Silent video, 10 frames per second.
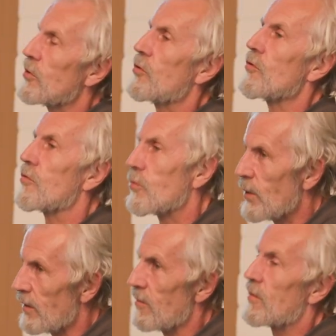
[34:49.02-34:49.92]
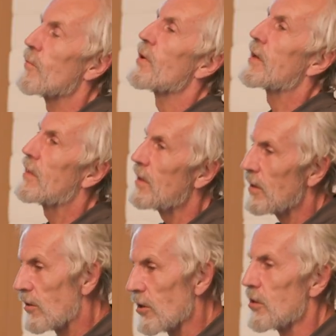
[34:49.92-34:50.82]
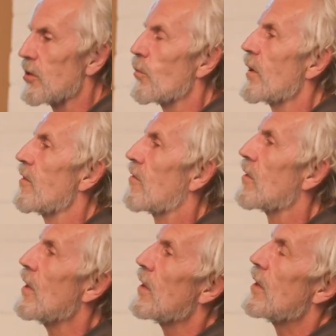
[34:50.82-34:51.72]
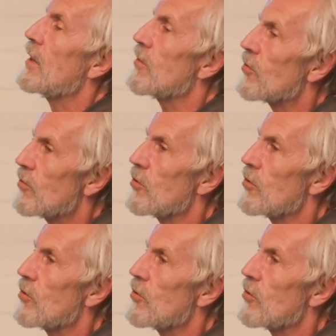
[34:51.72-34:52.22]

produce waste. The bacteria turn the waste into